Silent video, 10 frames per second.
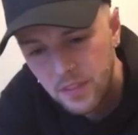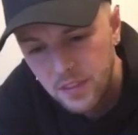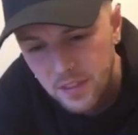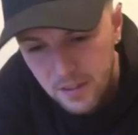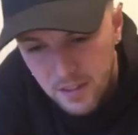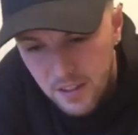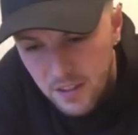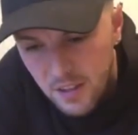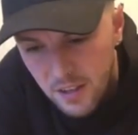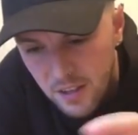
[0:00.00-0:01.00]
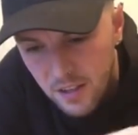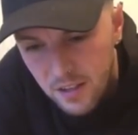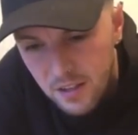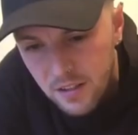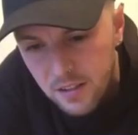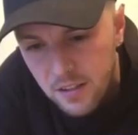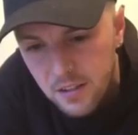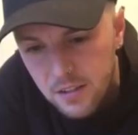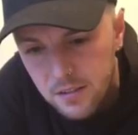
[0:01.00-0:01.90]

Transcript: Nobody speaks.